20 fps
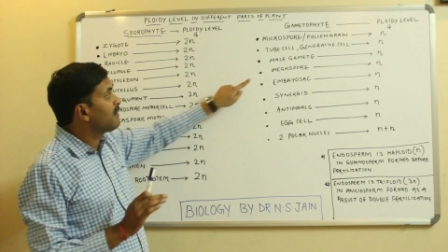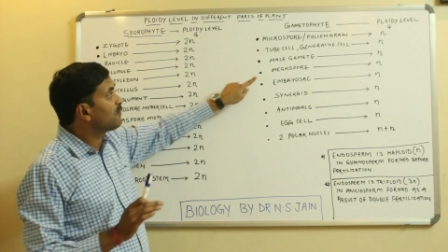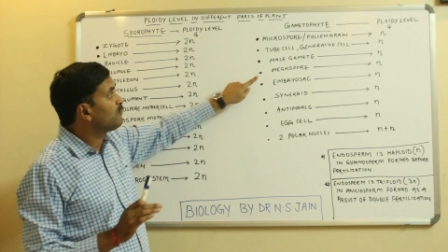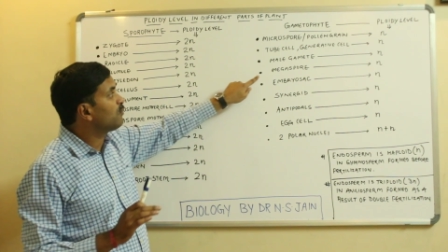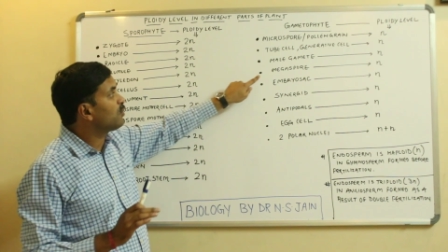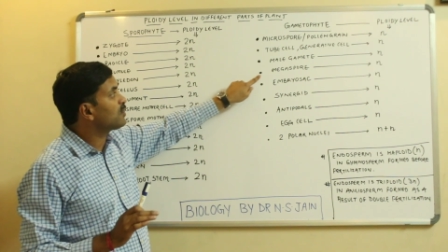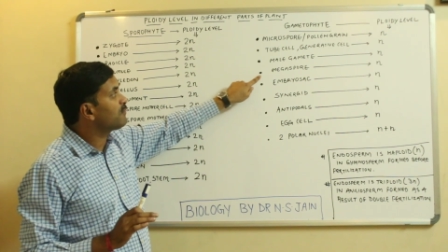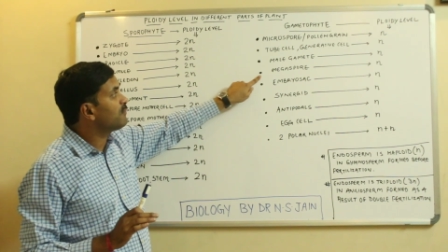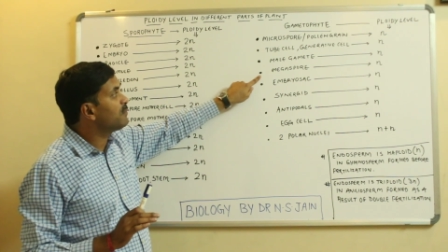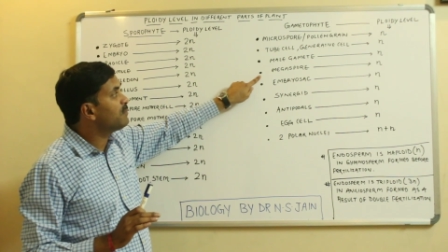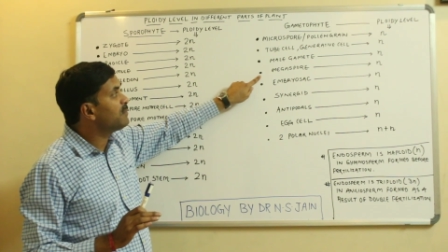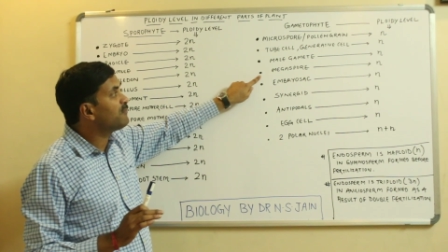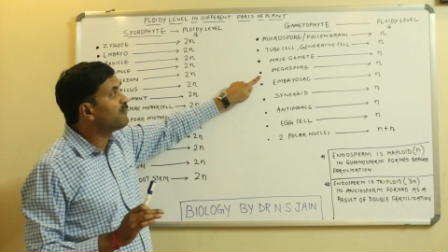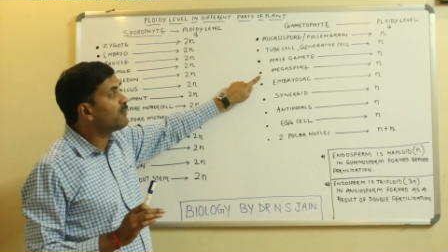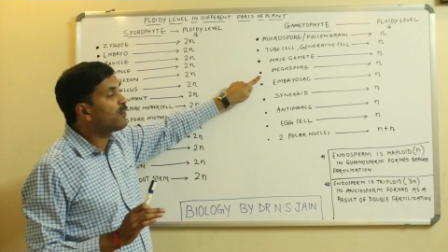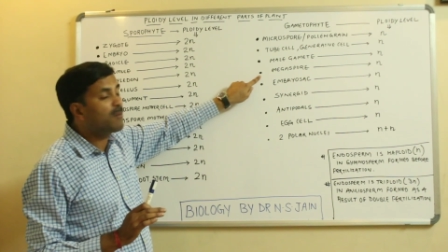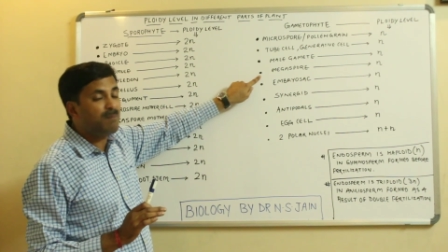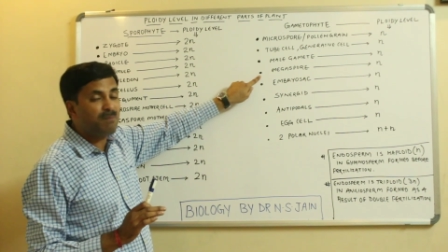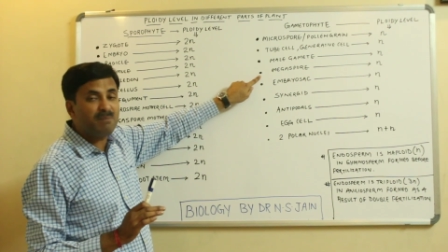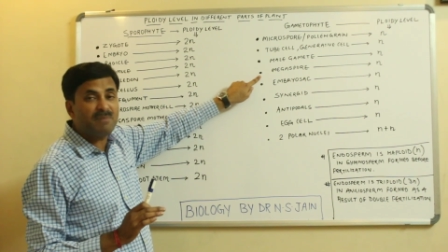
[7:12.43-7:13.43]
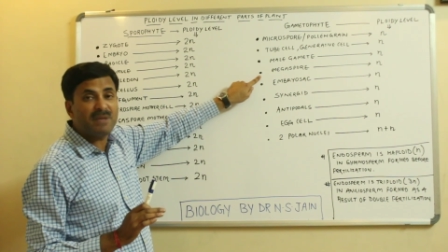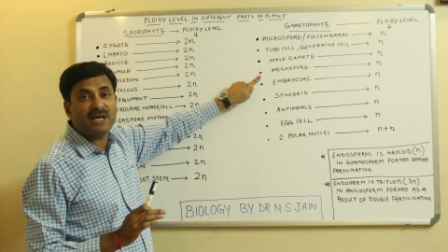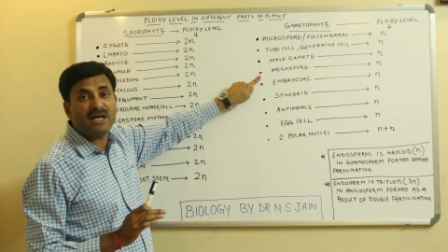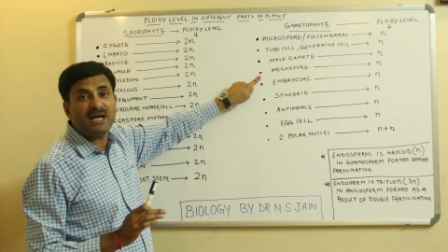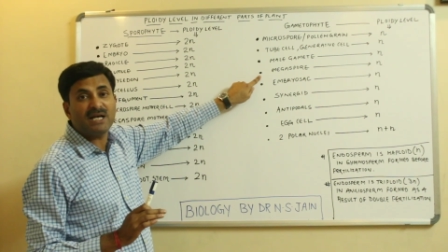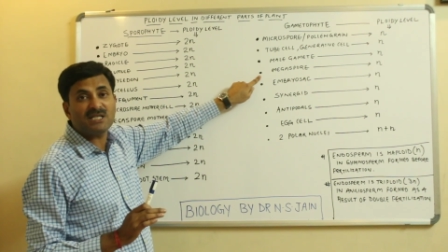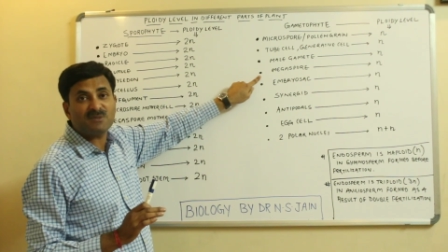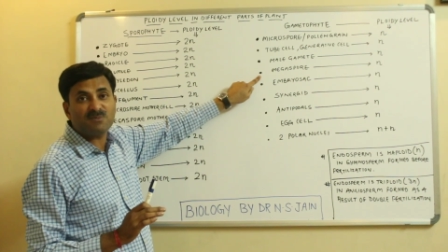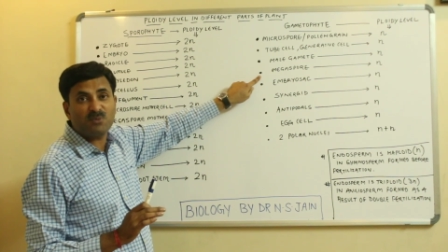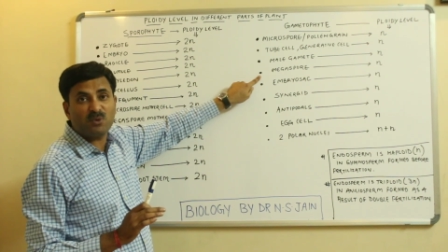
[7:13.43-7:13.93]
what will be formed?
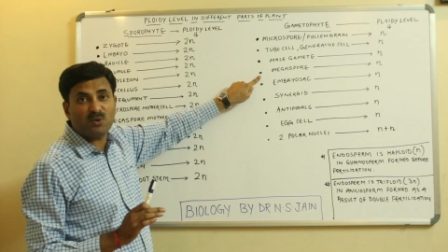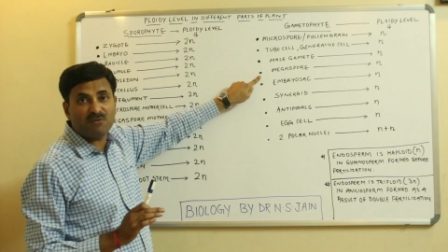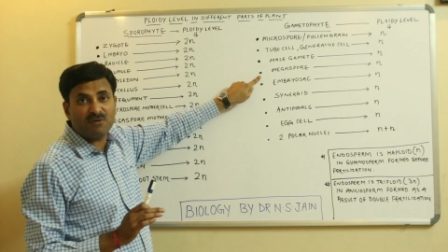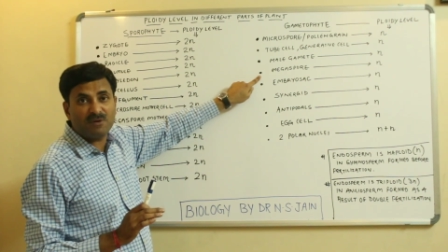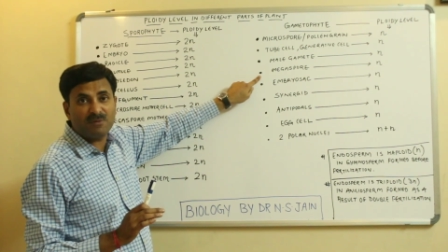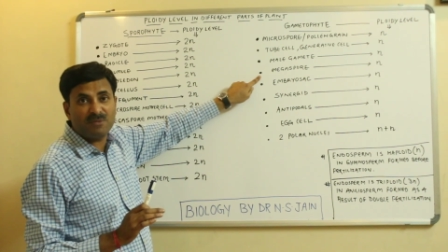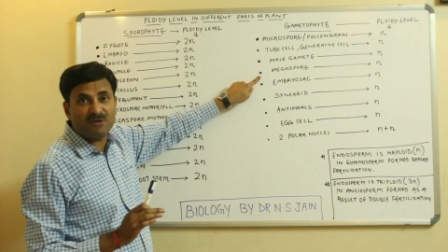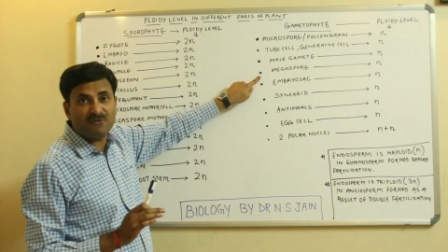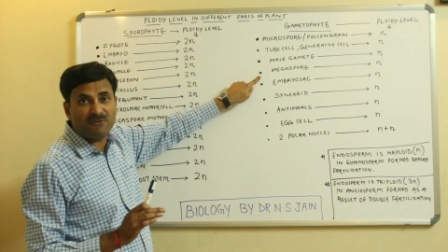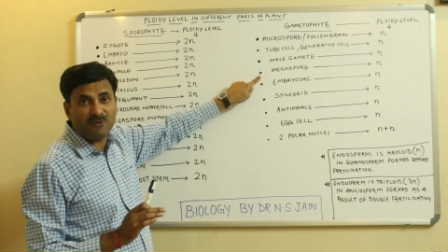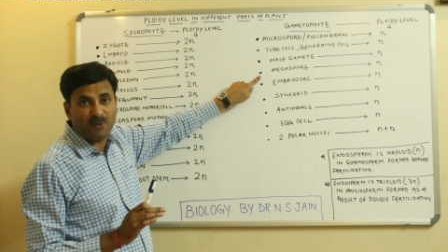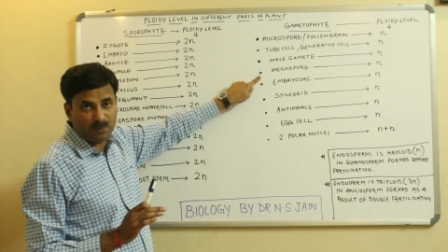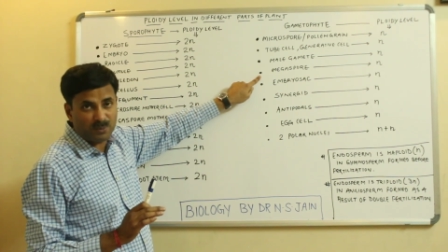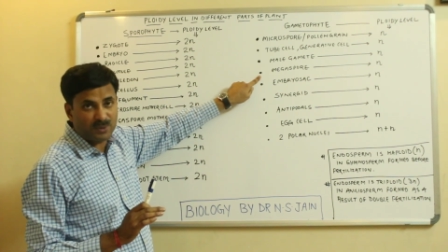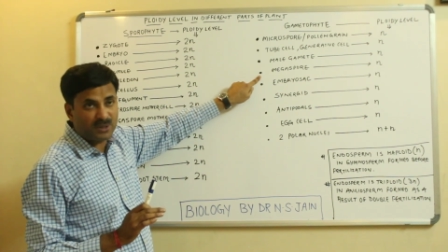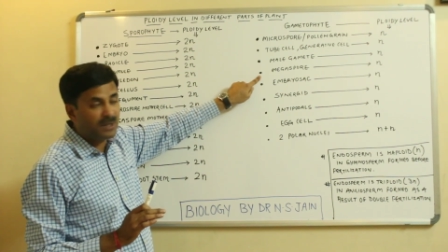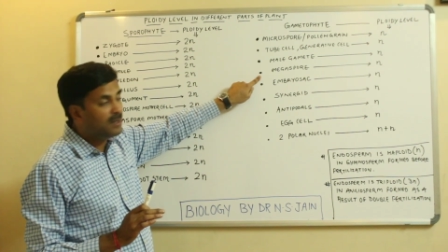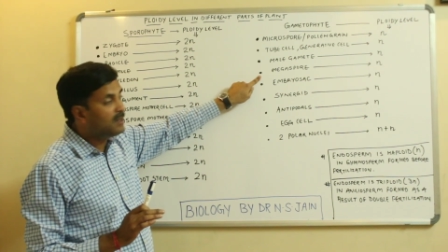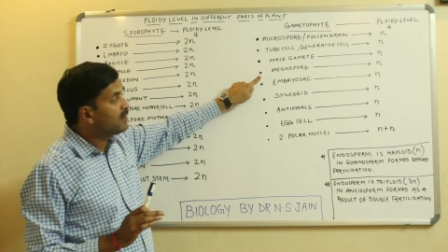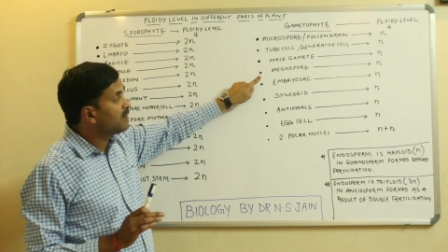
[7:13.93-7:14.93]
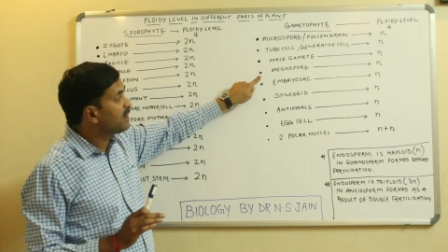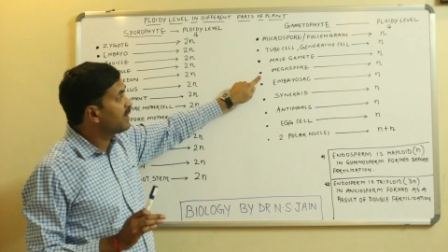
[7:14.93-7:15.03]
Megaspore will be formed,